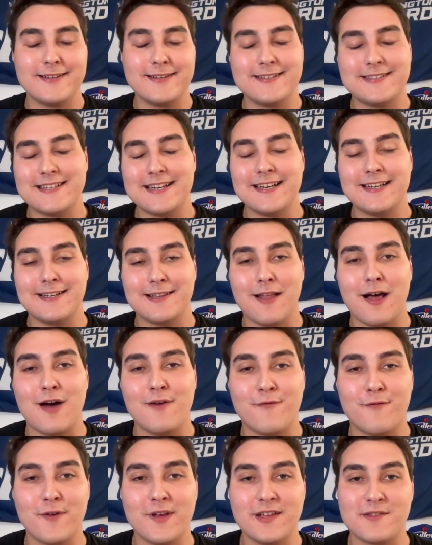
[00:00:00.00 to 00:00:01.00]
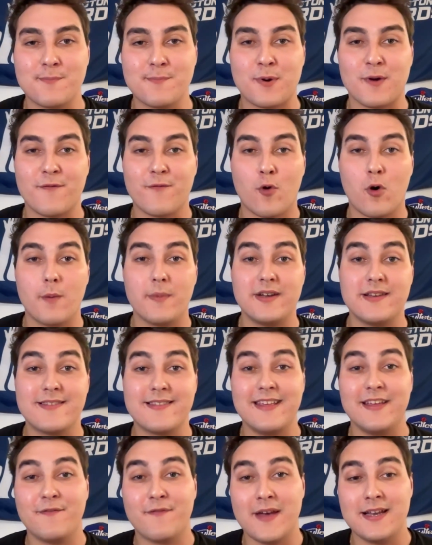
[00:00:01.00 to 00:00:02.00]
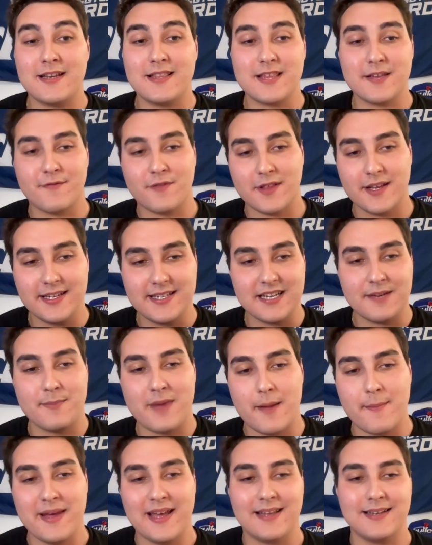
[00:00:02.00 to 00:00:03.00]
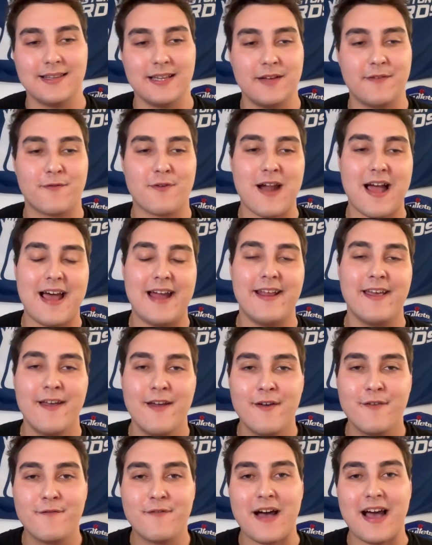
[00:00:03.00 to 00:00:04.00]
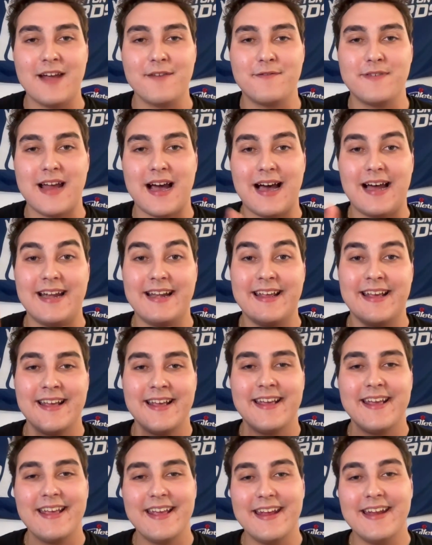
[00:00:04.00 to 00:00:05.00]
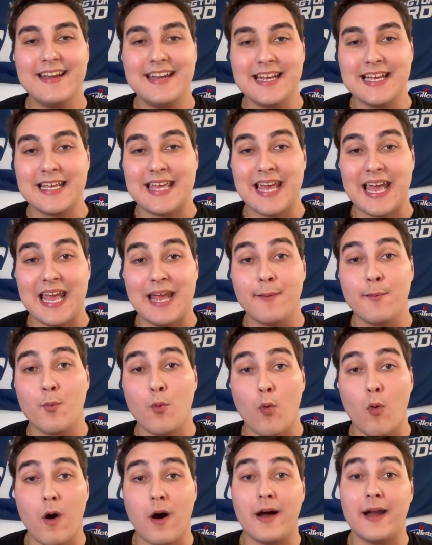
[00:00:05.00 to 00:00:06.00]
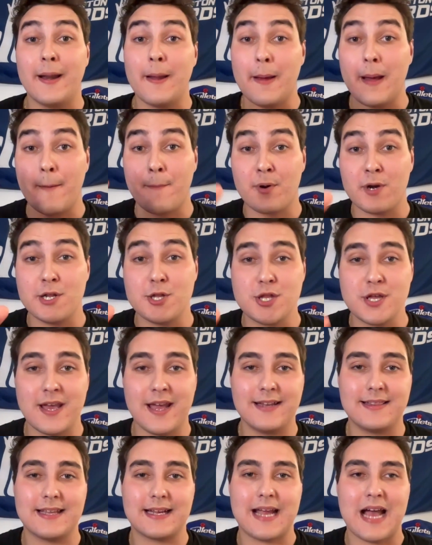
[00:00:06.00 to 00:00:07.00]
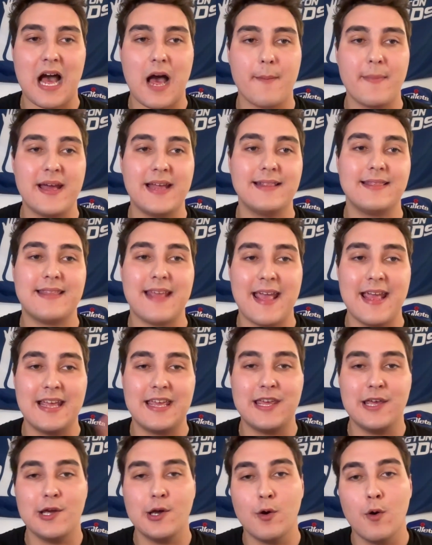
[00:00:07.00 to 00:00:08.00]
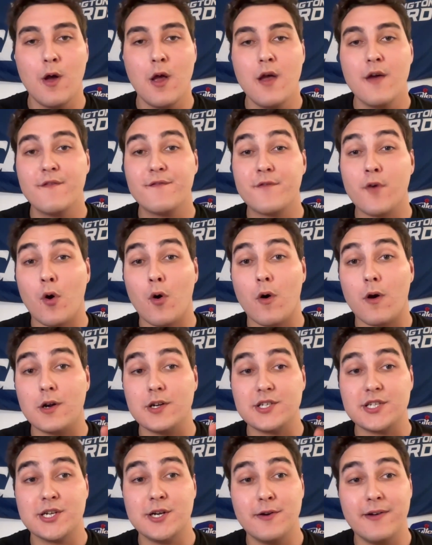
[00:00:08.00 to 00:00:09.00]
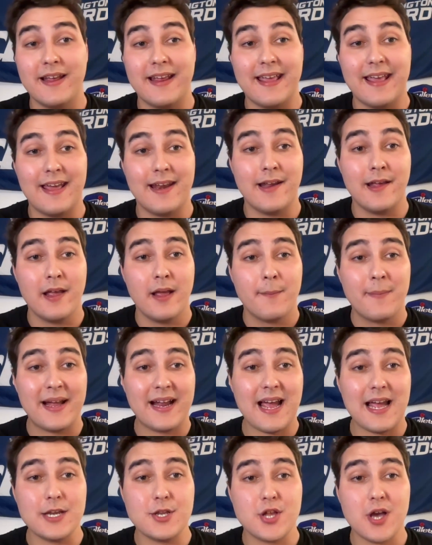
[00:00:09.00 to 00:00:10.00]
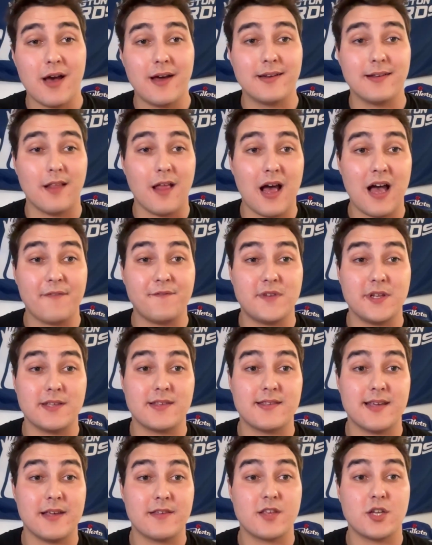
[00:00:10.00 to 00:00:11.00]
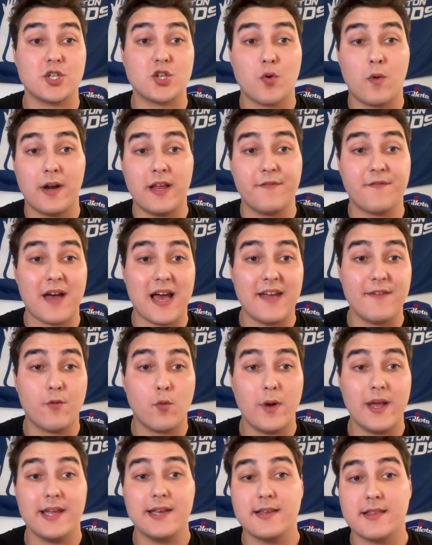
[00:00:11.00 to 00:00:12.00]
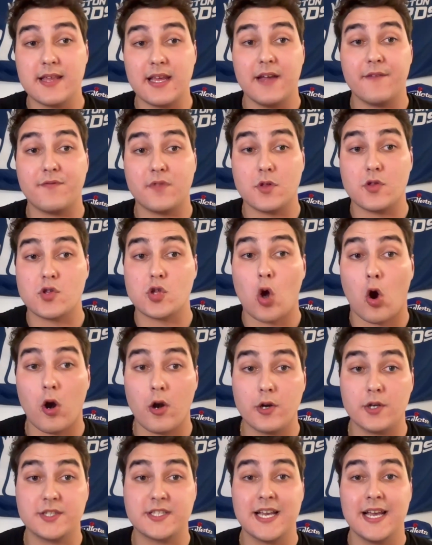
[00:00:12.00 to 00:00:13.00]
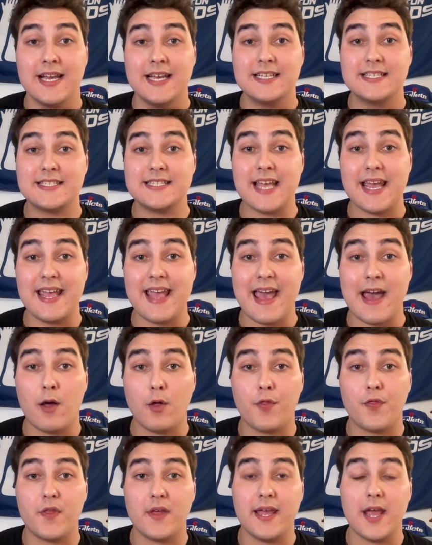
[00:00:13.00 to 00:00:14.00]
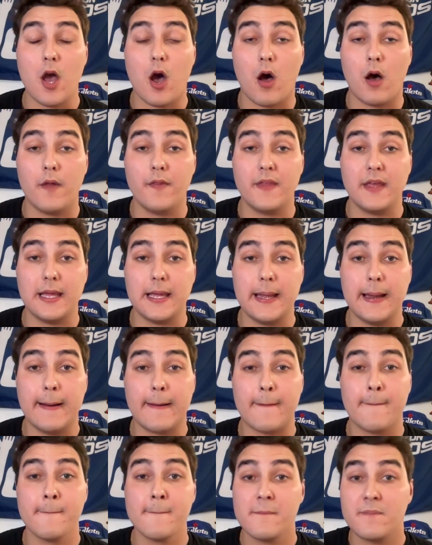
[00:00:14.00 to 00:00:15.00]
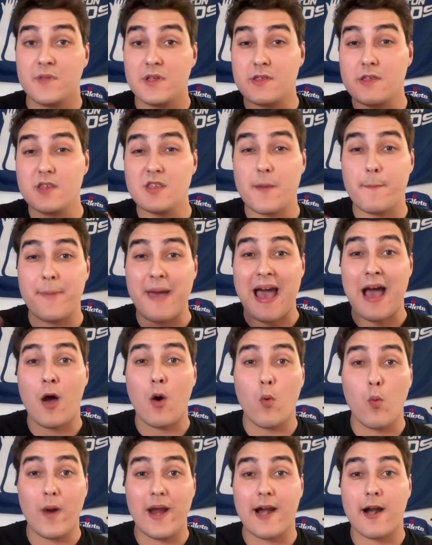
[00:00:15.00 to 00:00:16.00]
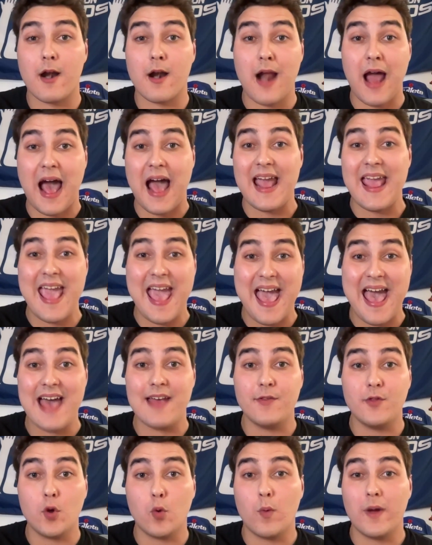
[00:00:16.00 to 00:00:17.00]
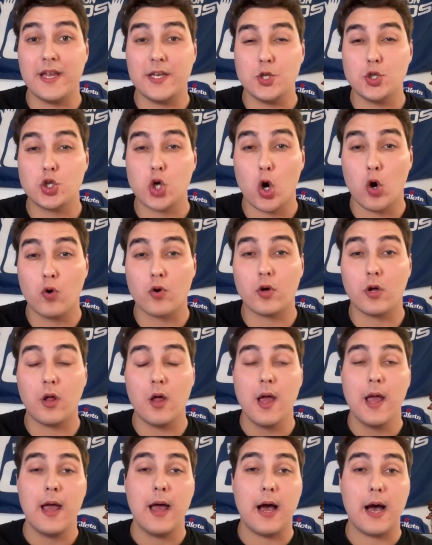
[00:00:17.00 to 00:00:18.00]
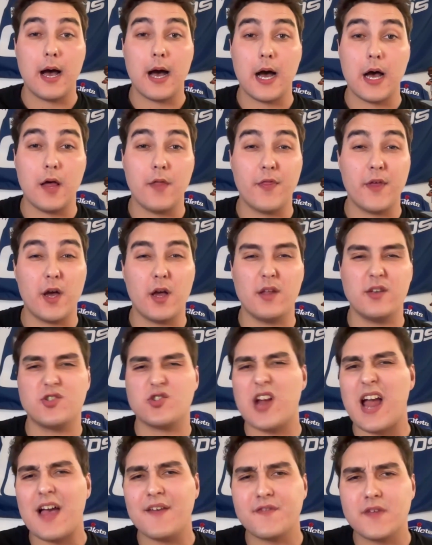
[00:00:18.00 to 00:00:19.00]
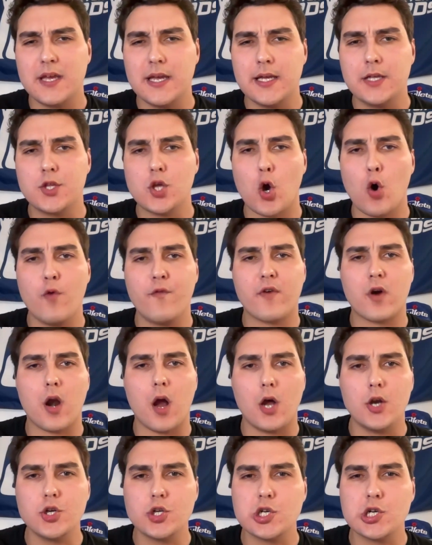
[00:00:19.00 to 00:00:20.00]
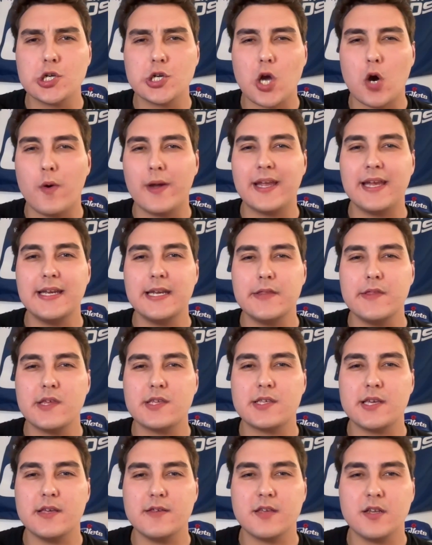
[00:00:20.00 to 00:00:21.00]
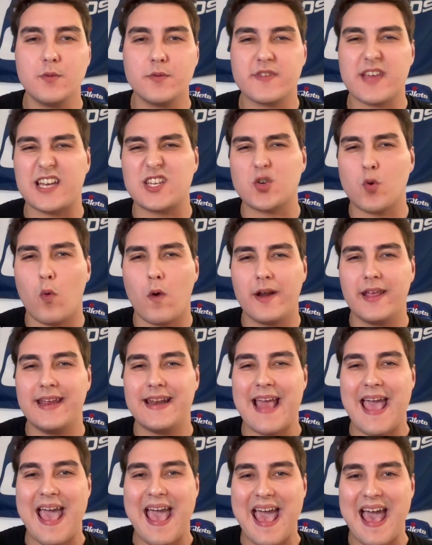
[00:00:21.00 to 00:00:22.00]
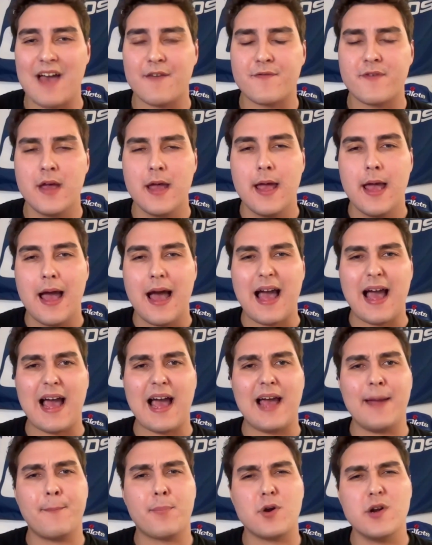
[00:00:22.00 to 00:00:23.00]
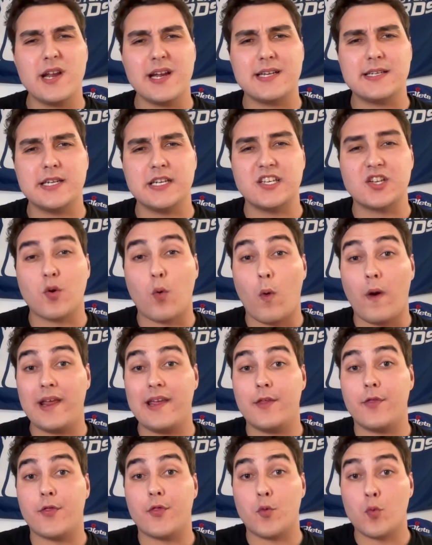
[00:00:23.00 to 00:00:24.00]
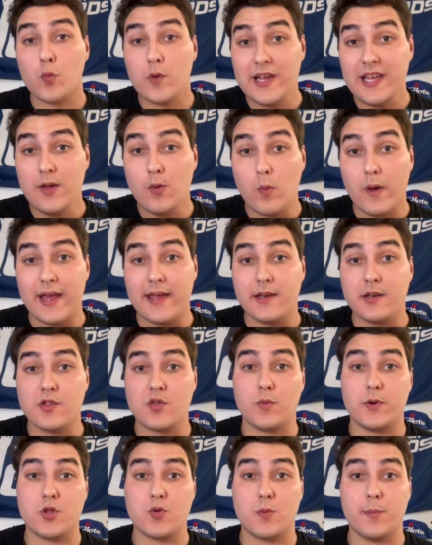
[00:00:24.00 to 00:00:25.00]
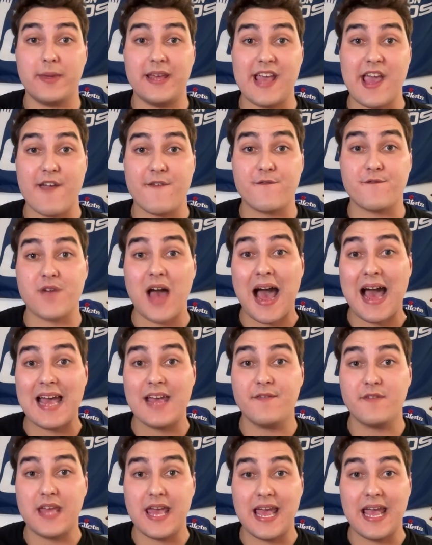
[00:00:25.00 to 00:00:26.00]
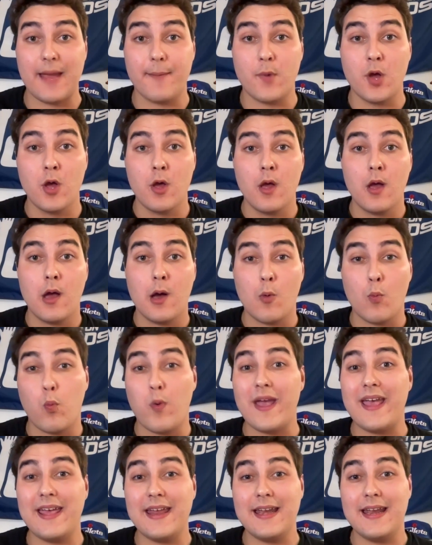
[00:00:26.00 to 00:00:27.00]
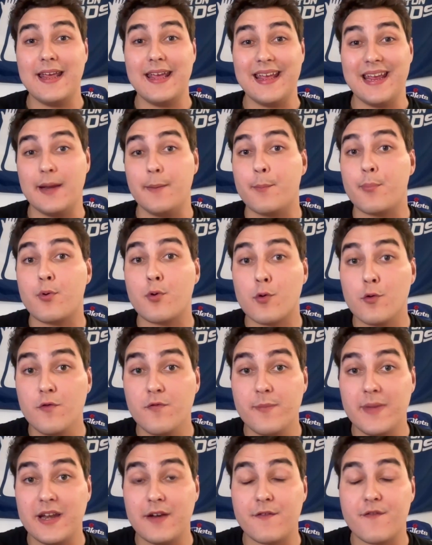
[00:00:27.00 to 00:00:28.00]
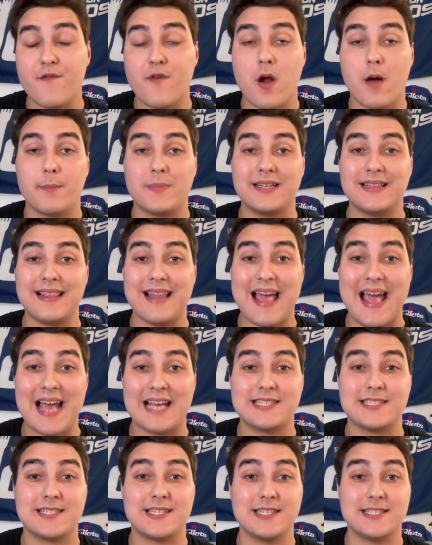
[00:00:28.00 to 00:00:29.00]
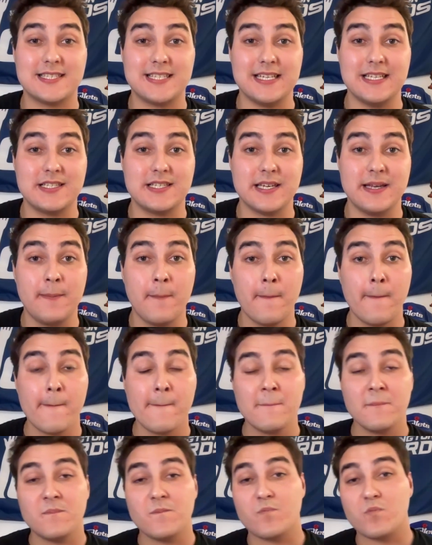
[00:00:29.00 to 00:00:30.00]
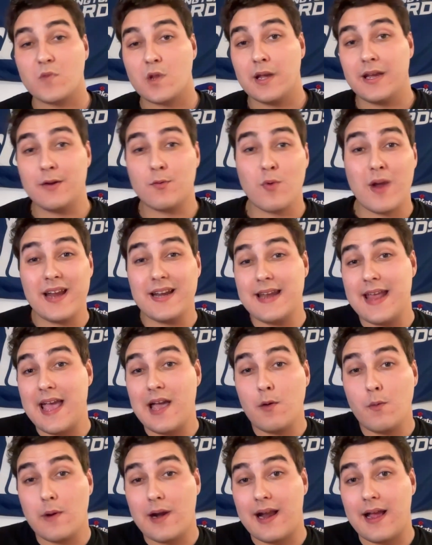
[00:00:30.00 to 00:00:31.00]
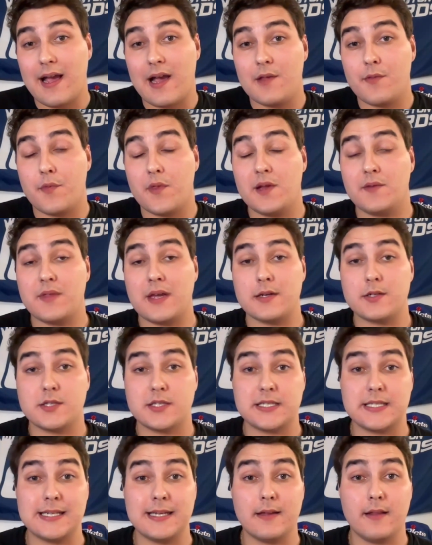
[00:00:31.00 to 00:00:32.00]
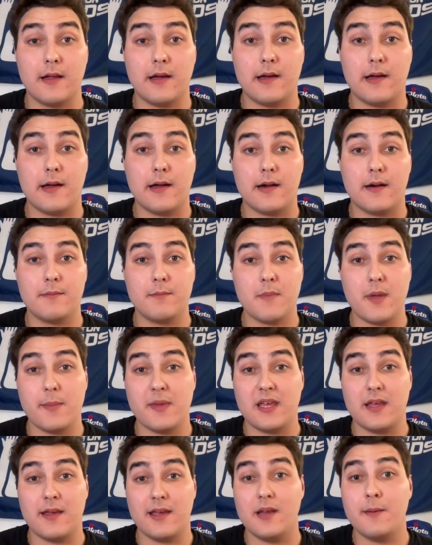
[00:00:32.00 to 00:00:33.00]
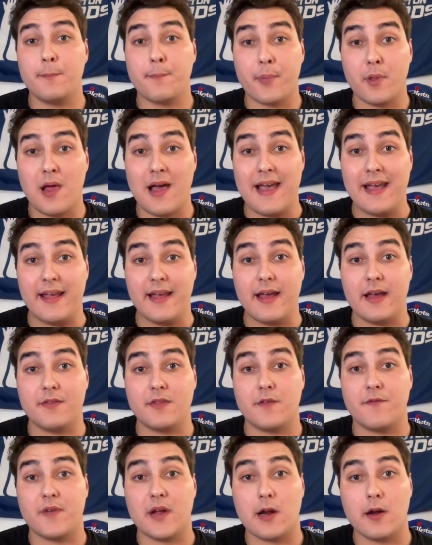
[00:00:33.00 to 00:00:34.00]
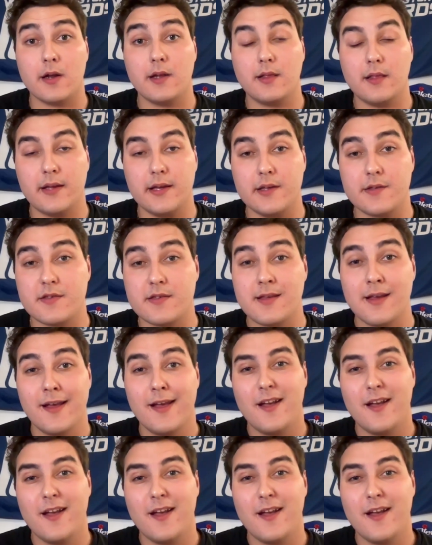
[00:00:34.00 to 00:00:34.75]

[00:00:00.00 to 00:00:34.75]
didn't love his performance defensively. Did my man Live Ride 5'9" in game 1. Appreciate the comment. Thank you for tuning in. My guy John Loftus says 25 wins if the starters stay healthy on the year. This is about where I had the win total. The DraftKings over under going into the season was at 20.5. I predicted 23 wins, which would be a 5-game win improvement from last season. And right now, I think that's still maybe in play at the very least.